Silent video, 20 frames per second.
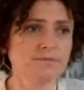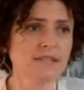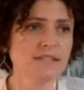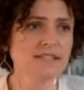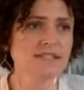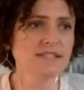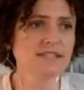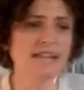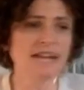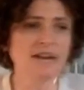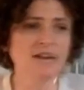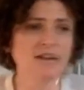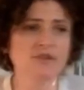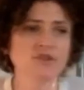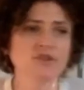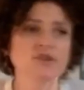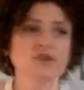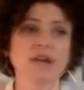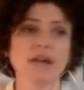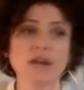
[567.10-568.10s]
to
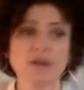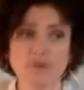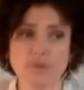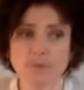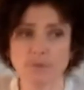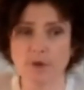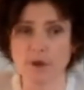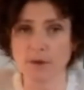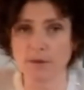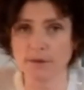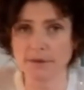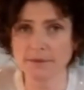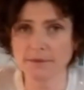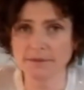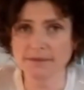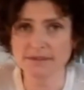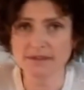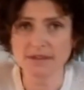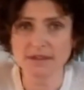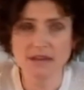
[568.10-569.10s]
counter health
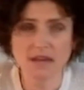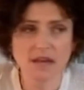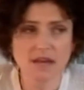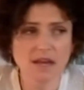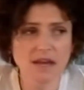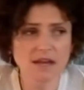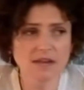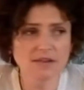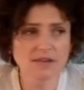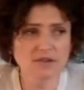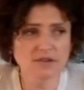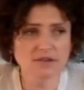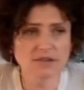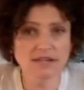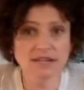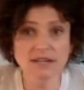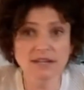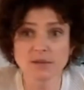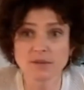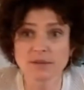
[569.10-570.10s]
problems
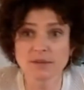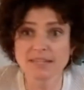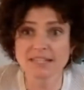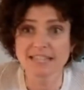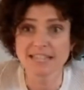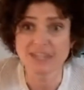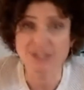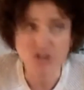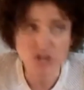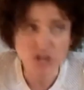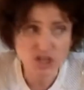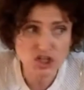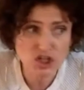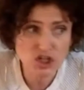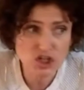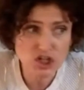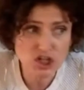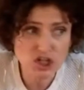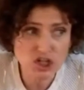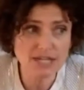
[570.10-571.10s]
associated with
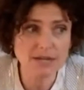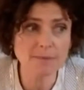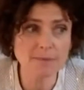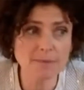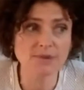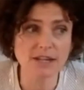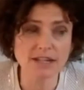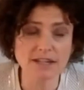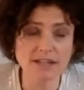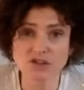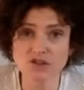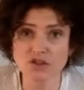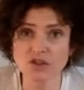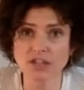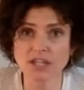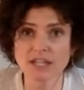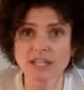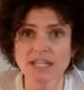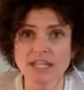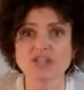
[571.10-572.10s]
digestion, blood
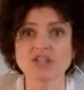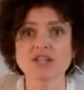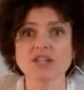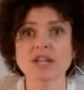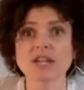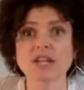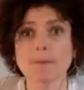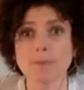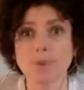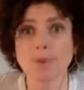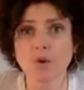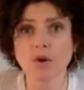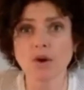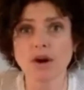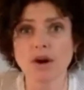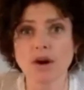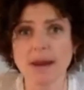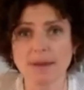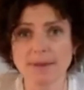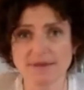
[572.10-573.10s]
circulation, and
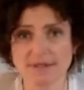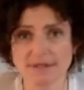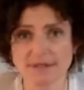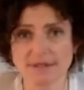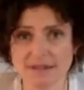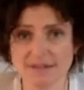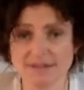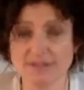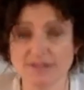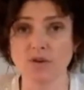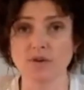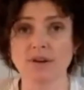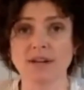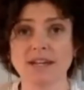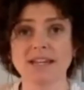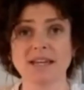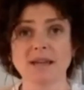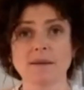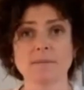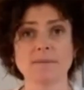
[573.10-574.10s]
poor appetite. So
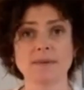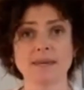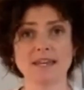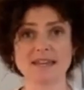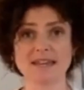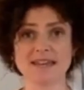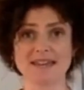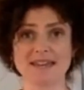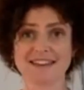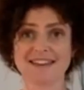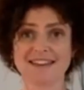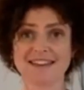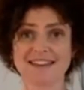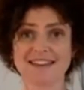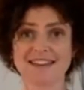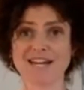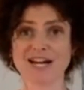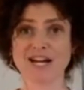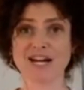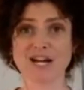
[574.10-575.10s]
it can be
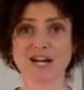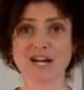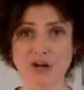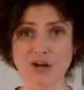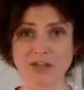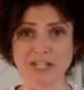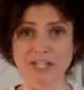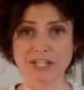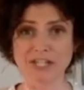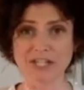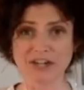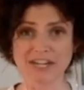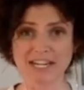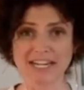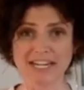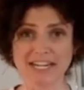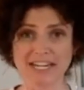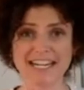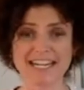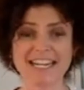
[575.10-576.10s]
a
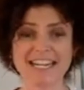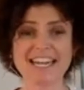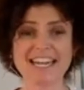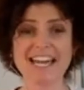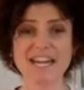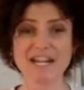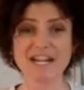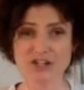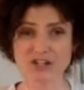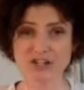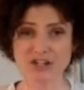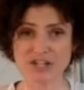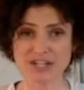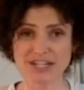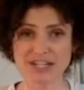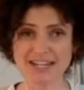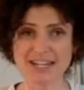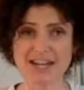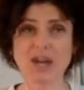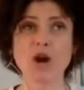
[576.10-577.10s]
culinary
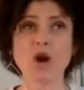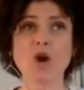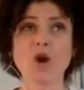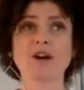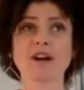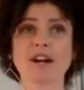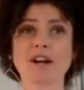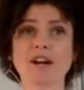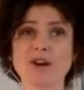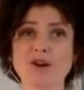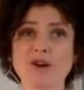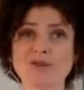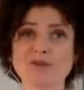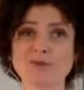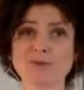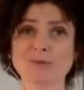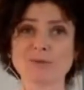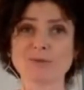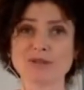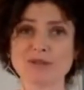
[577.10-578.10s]
addition, or it can also
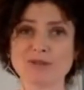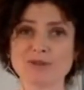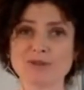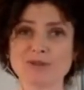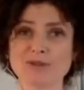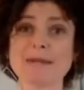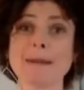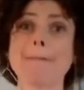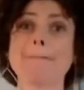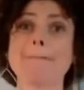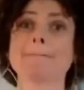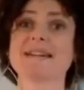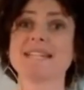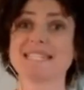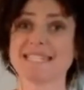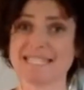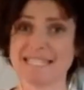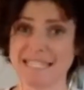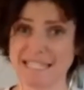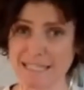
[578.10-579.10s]
be used
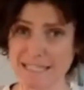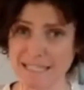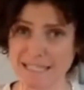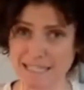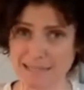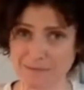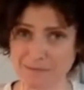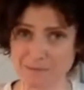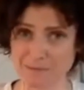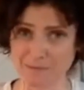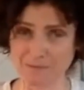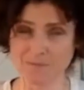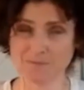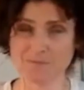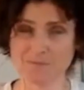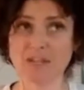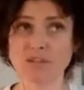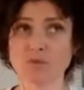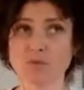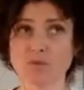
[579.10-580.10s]
medicinally,
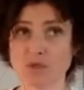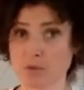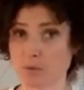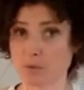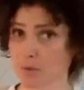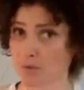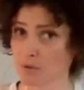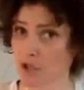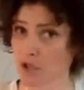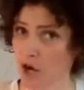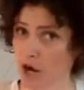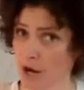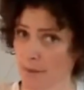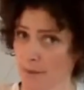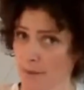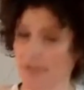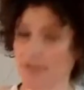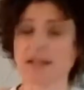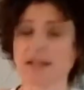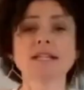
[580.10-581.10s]
which we will talk
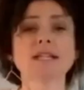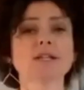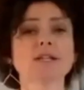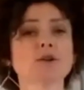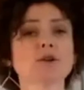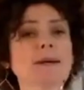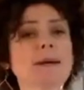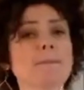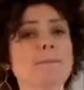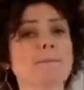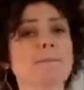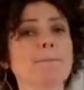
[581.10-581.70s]
about that in a little bit.